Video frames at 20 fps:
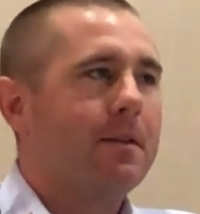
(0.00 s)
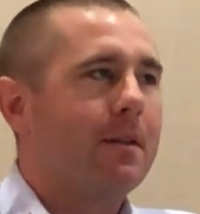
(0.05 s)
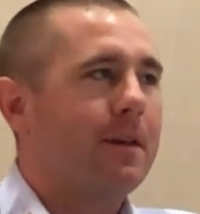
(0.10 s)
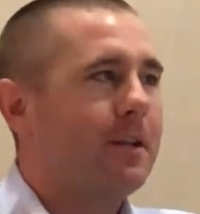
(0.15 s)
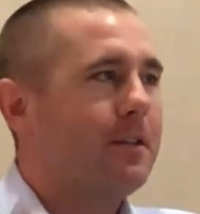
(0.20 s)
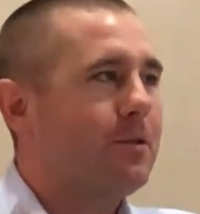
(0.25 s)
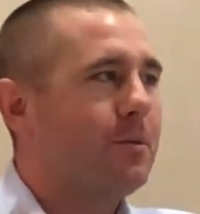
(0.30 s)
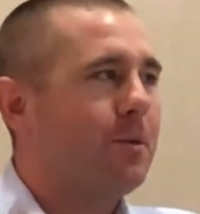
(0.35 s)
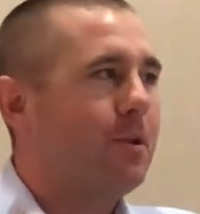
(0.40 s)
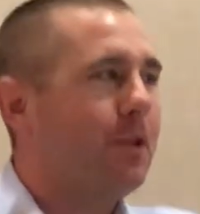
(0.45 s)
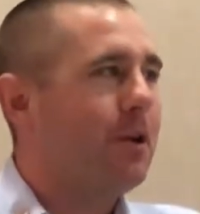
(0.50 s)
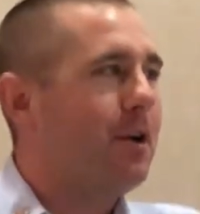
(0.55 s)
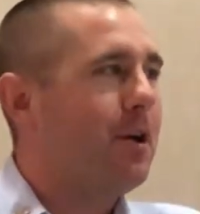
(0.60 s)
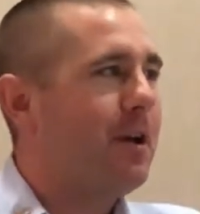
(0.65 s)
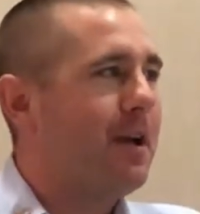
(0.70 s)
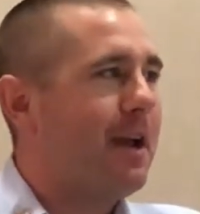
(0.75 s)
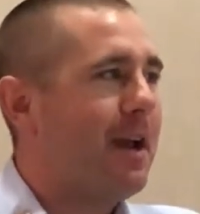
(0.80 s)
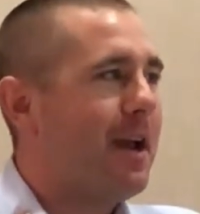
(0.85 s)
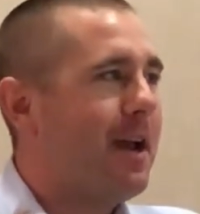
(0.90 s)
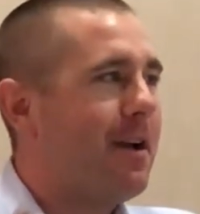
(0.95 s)
that's really
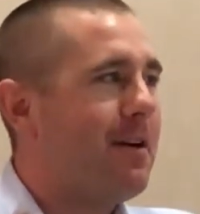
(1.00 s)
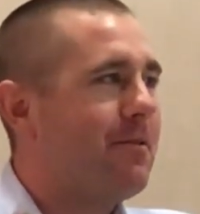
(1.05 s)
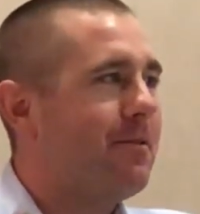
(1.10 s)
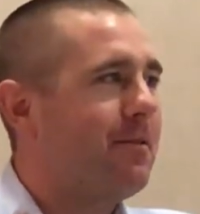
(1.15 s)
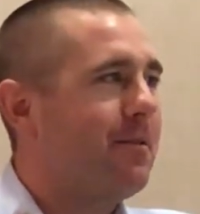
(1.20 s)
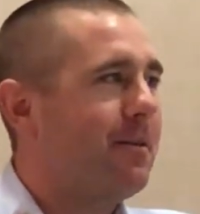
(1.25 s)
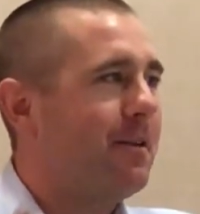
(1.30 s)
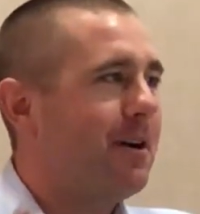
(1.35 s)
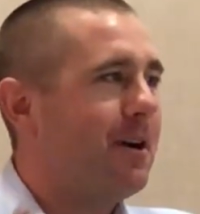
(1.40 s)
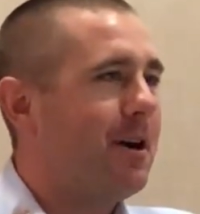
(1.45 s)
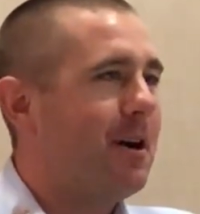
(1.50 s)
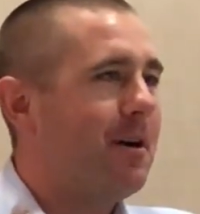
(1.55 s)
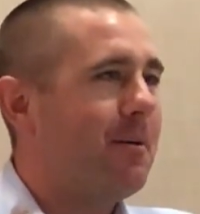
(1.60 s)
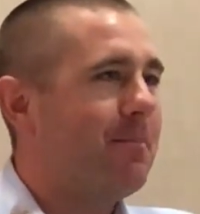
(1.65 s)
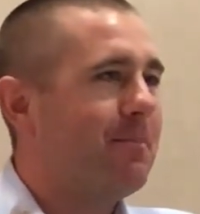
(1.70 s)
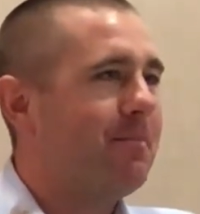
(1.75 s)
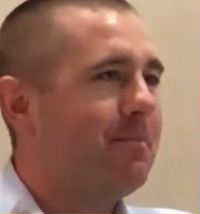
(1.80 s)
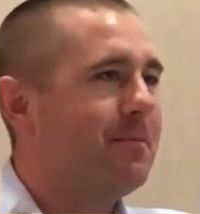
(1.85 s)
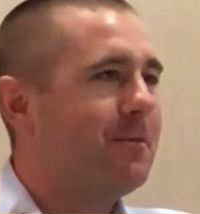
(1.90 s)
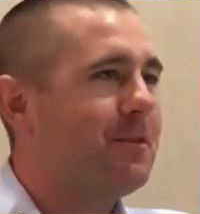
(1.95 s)
all I have.
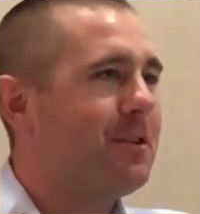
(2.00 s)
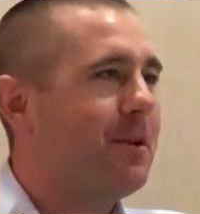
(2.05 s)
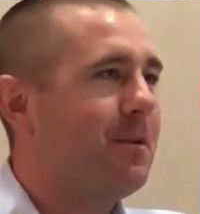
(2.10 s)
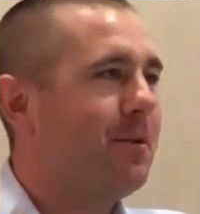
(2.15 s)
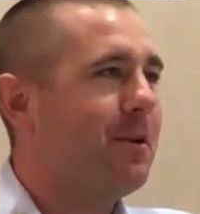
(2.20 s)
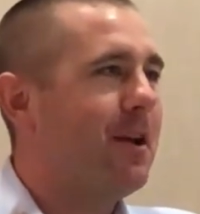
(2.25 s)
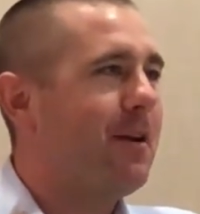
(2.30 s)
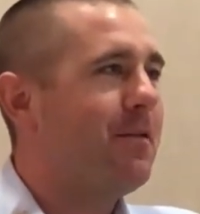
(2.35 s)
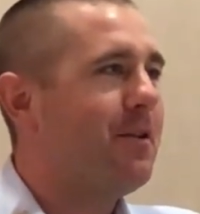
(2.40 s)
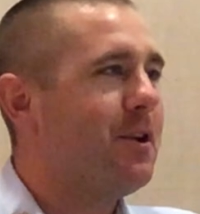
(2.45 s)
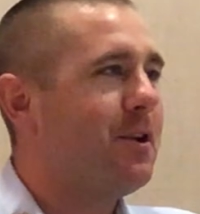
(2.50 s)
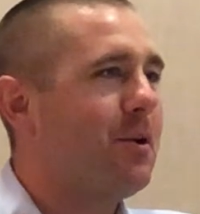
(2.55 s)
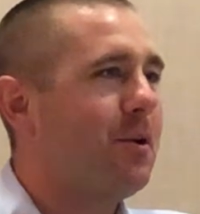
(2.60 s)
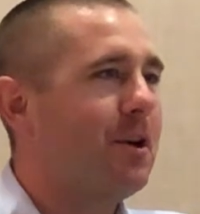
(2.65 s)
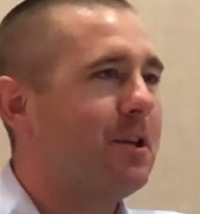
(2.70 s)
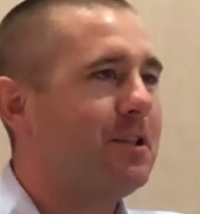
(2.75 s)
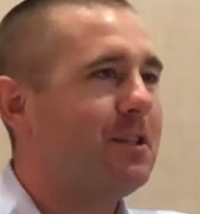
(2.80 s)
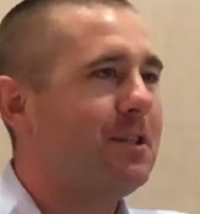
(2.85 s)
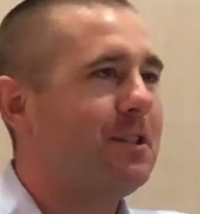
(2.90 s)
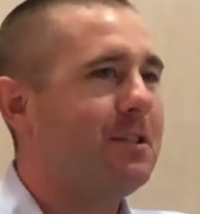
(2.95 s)
Does anyone have any
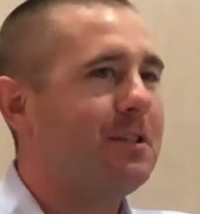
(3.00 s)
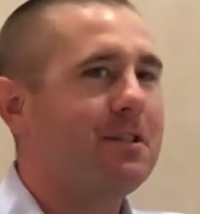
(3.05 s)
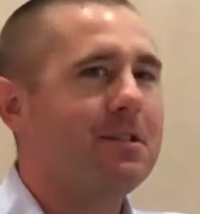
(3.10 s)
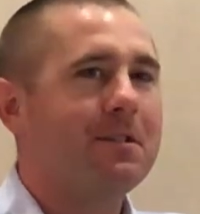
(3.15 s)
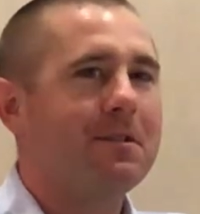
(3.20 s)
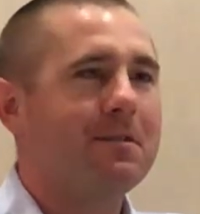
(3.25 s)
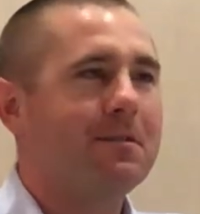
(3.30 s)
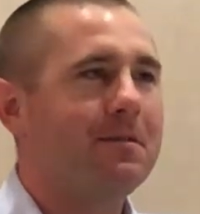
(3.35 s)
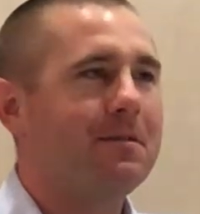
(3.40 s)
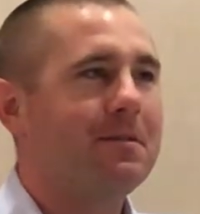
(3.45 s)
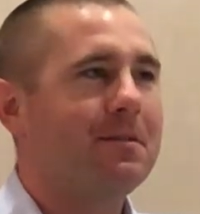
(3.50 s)
questions?